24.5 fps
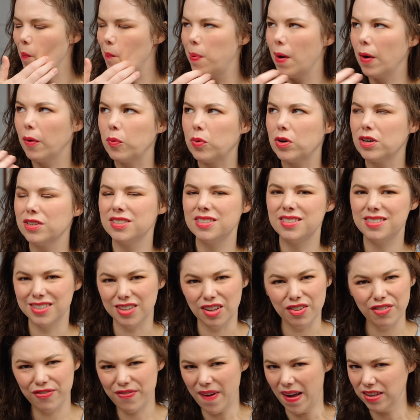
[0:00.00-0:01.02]
But we're
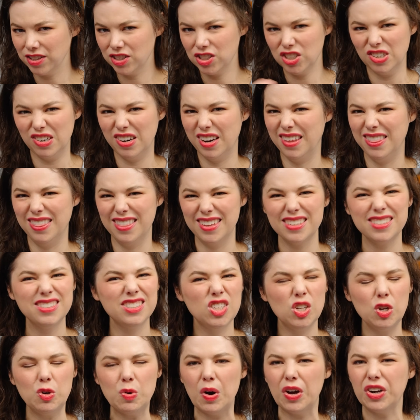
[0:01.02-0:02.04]
still festering this
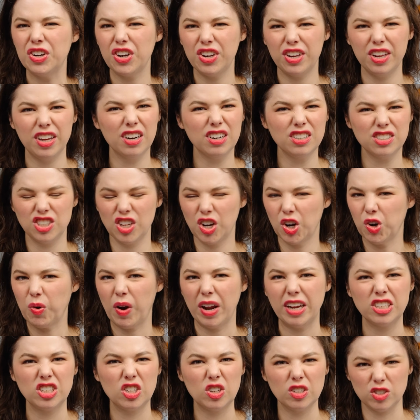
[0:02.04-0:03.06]
200 year
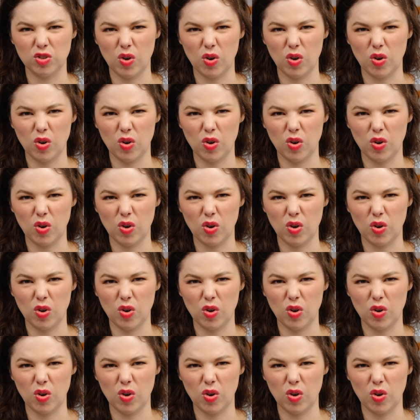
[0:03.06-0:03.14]
generational